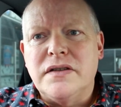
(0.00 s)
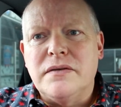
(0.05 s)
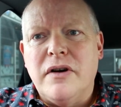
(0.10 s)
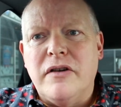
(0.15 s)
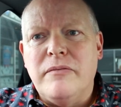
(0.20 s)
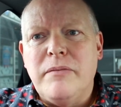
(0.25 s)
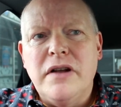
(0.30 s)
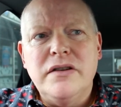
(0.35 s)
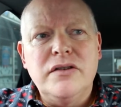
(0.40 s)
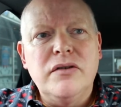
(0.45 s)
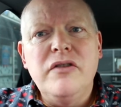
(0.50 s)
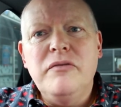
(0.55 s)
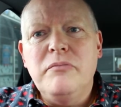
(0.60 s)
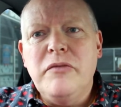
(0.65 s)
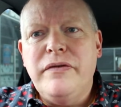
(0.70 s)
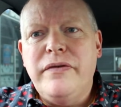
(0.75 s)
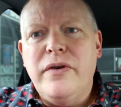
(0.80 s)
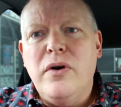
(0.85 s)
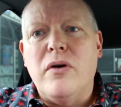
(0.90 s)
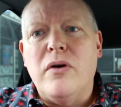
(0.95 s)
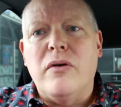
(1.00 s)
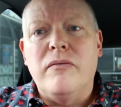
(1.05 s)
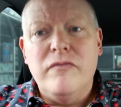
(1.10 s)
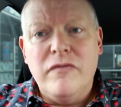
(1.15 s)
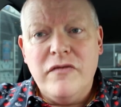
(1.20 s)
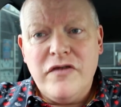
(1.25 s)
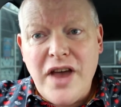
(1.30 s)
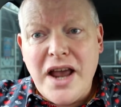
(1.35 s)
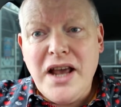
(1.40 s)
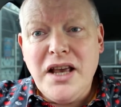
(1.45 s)
12 months or even before,
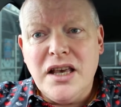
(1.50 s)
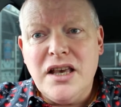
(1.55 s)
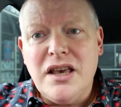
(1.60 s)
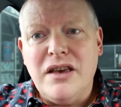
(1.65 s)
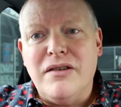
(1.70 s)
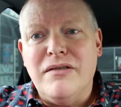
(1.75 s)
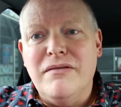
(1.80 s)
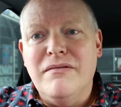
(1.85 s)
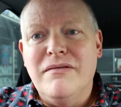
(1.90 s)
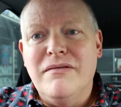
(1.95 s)
thank you.